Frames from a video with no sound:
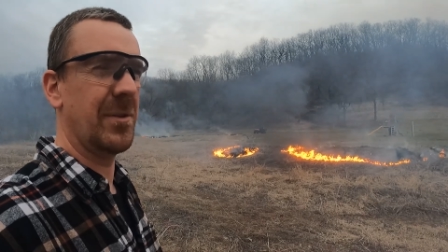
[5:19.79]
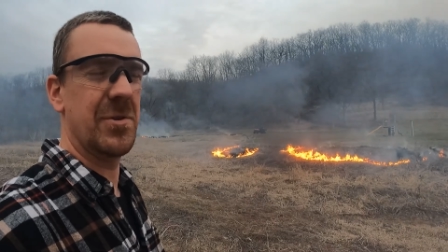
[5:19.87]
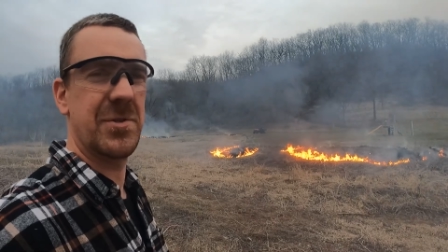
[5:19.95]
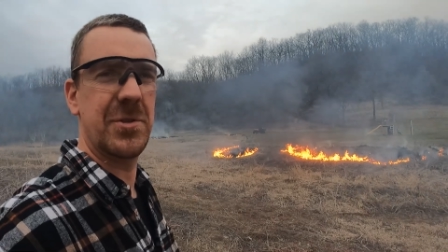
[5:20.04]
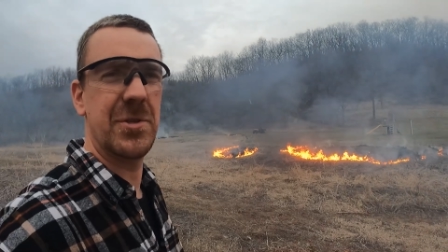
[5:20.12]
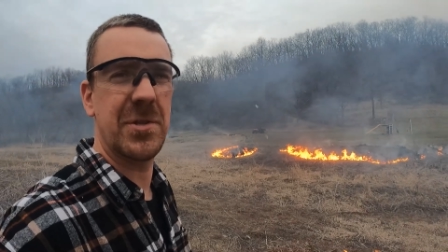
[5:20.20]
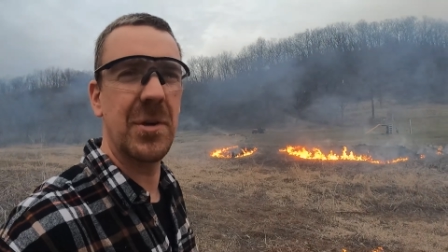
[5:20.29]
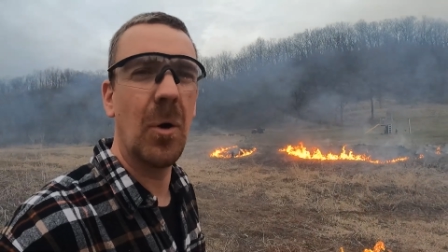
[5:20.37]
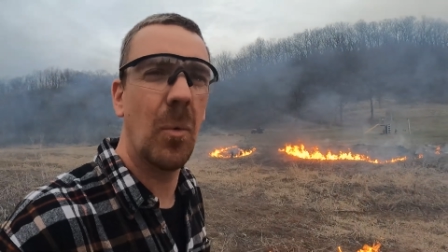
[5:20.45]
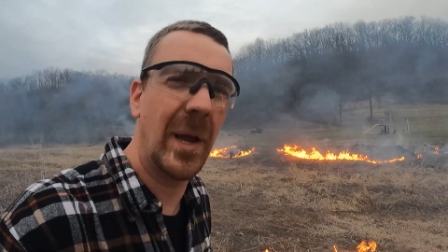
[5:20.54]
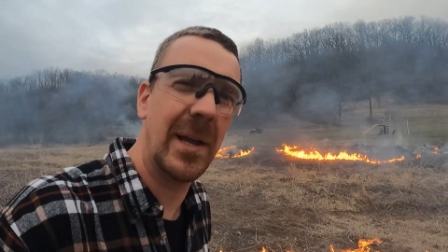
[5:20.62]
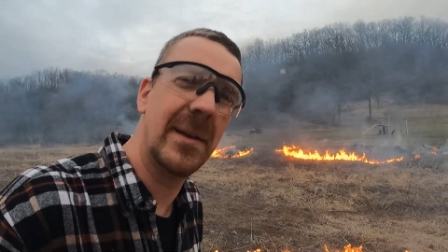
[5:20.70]
when there's just no
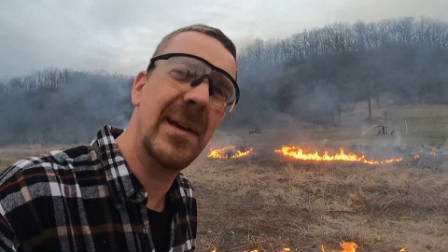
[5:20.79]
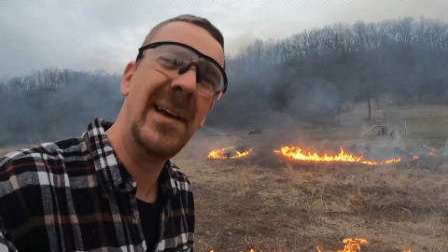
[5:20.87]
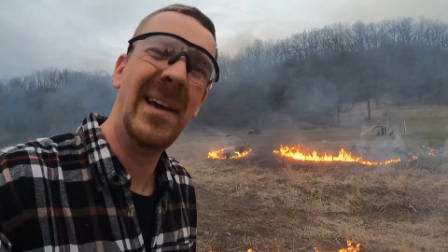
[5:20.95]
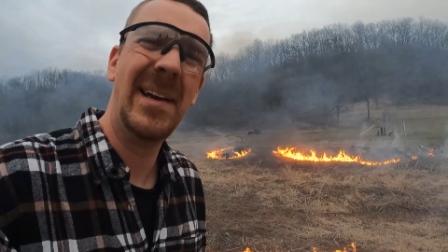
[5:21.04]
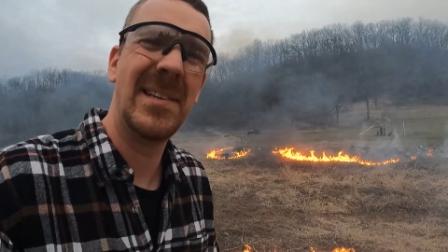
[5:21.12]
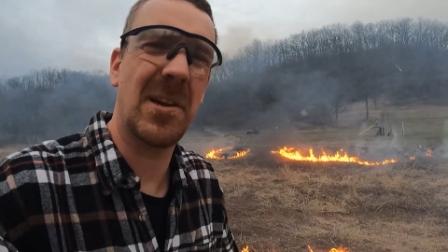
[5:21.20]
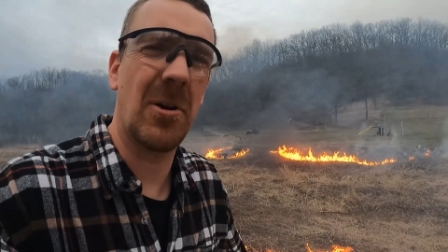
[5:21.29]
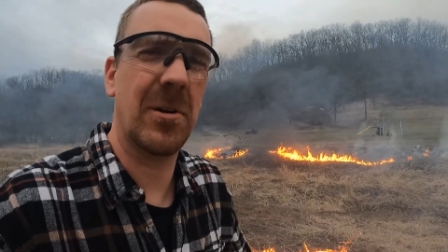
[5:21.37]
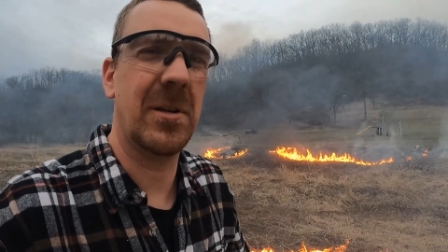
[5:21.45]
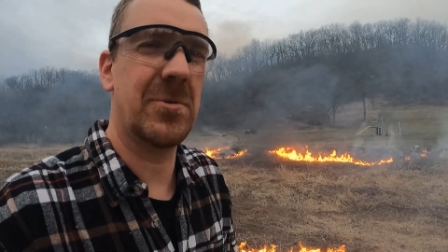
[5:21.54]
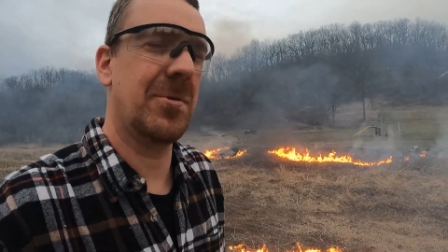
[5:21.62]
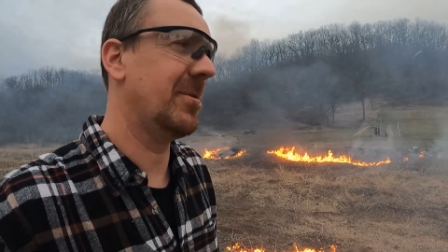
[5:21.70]
wind. It's hard to
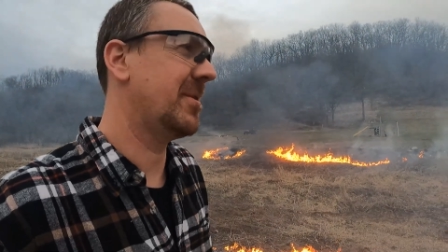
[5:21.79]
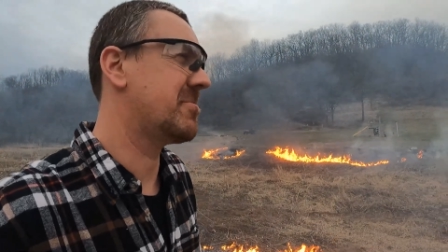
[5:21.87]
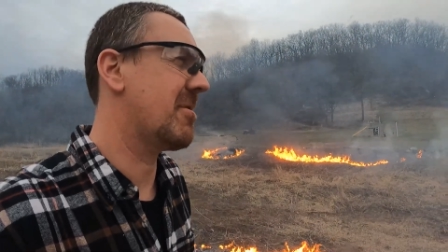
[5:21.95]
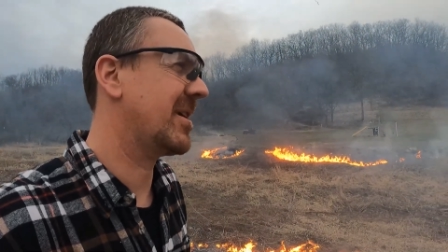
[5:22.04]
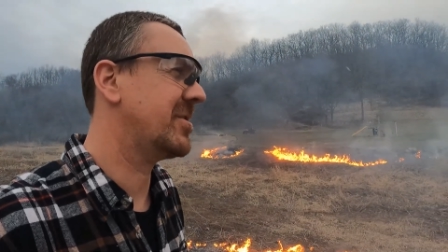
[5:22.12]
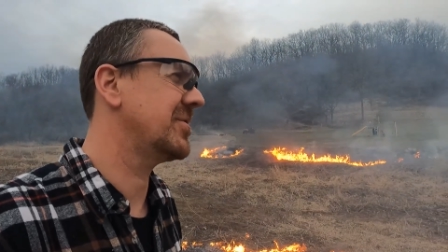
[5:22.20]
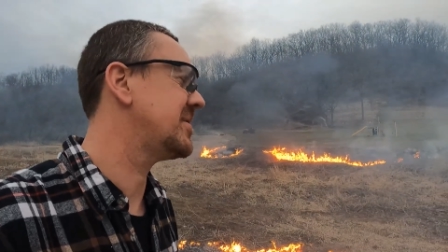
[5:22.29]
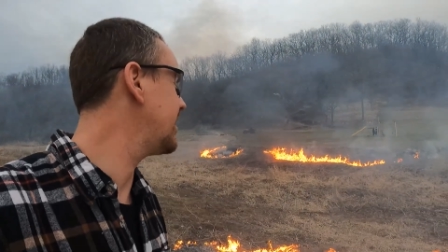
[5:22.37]
control the direction,